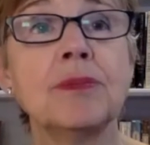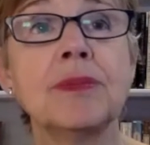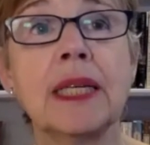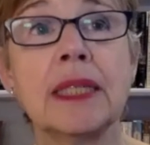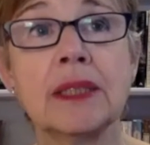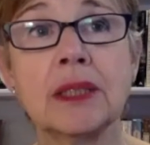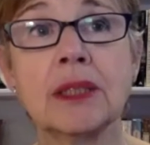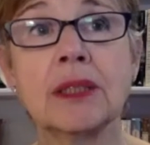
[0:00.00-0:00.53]

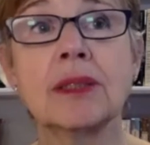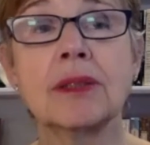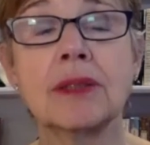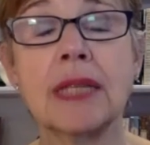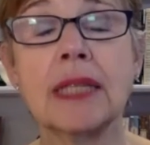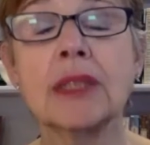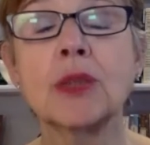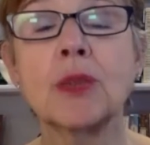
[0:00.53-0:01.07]
that's
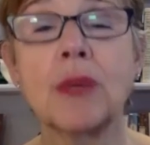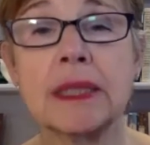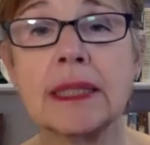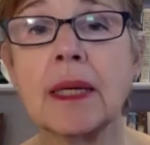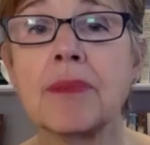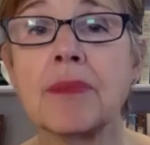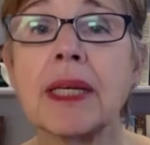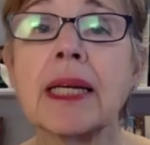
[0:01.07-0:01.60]
that's quite
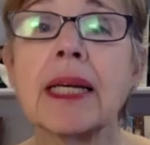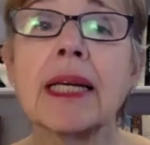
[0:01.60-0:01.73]
something.